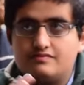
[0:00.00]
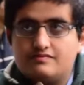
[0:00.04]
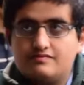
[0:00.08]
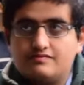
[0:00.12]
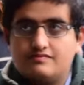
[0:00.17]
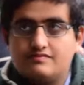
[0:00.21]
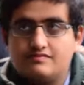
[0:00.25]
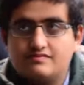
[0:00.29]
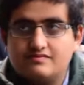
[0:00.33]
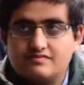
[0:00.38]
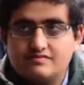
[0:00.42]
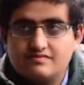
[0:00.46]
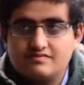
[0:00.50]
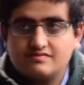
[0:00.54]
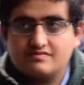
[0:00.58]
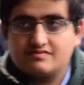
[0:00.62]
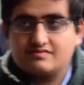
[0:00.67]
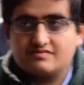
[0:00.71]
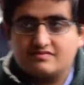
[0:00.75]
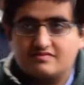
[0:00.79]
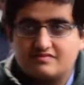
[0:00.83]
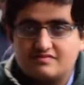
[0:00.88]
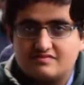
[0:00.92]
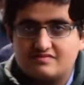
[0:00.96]

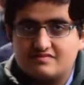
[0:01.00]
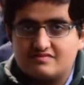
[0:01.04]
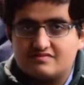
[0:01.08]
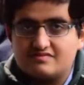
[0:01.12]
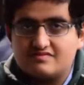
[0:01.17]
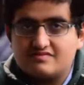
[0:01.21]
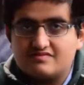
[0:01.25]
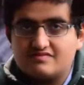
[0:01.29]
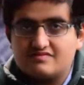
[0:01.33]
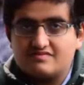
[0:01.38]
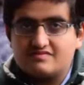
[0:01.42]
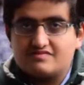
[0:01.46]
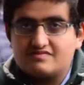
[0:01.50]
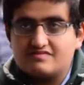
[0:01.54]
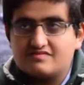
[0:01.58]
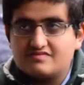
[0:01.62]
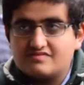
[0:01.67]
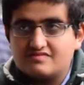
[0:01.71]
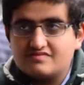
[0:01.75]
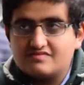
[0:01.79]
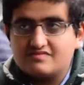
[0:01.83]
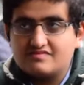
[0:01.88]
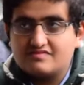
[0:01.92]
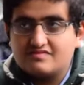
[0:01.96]

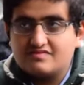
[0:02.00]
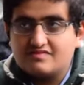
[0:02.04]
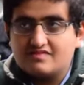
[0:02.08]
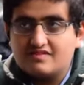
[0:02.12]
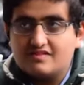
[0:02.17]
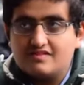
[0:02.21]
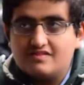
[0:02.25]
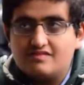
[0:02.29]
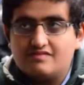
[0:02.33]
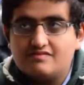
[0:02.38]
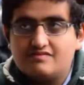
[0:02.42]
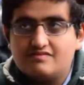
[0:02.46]
No words are spoken by the person on screen.